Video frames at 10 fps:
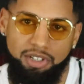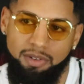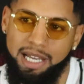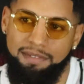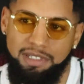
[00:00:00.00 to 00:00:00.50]
You're
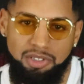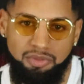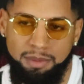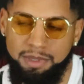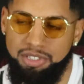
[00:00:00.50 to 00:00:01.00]
going to have
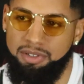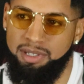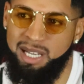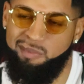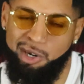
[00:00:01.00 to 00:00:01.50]
disagreements, you're
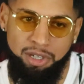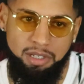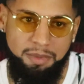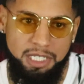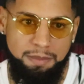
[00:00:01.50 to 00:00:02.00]
going to have
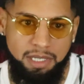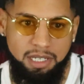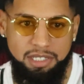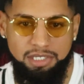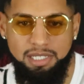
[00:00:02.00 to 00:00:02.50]
arguments,
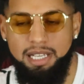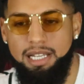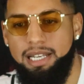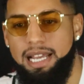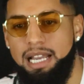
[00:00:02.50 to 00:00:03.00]
because
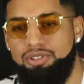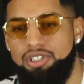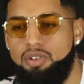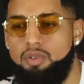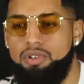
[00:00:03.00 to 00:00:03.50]
now
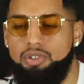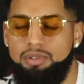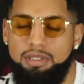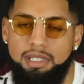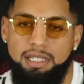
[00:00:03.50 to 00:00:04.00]
she's holding
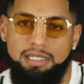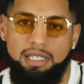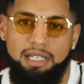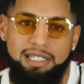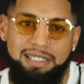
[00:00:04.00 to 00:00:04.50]
you to
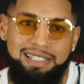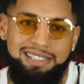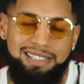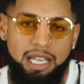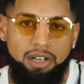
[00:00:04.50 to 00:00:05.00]
this
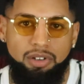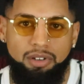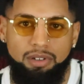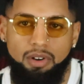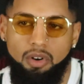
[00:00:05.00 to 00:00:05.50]

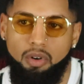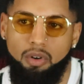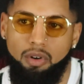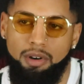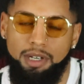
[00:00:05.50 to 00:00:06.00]
standard,
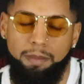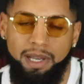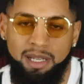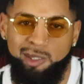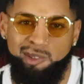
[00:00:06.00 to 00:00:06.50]
or on a
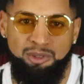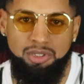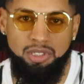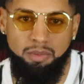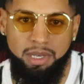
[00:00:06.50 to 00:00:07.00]

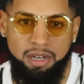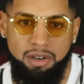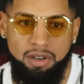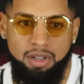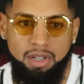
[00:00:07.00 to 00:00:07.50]
pedestal, to
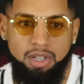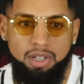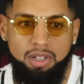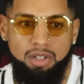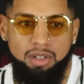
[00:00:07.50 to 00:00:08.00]
where
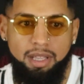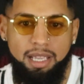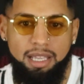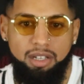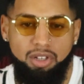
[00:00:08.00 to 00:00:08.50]

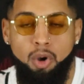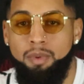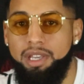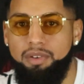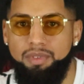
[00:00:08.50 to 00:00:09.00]
no
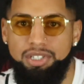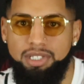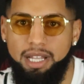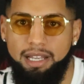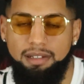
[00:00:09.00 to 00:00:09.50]
one can
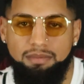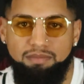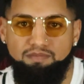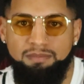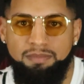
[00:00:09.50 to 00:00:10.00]
reach
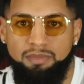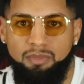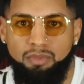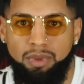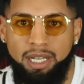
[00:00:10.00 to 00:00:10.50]
that,
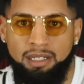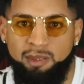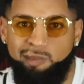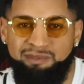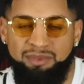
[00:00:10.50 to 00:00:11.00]
right?